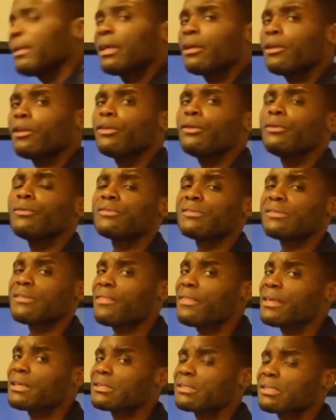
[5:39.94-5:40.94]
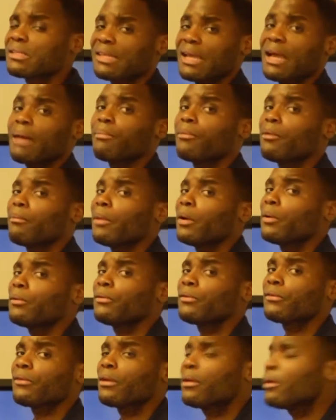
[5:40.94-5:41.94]
going to use this tab the
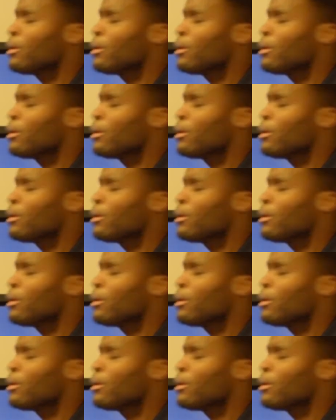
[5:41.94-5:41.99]
most.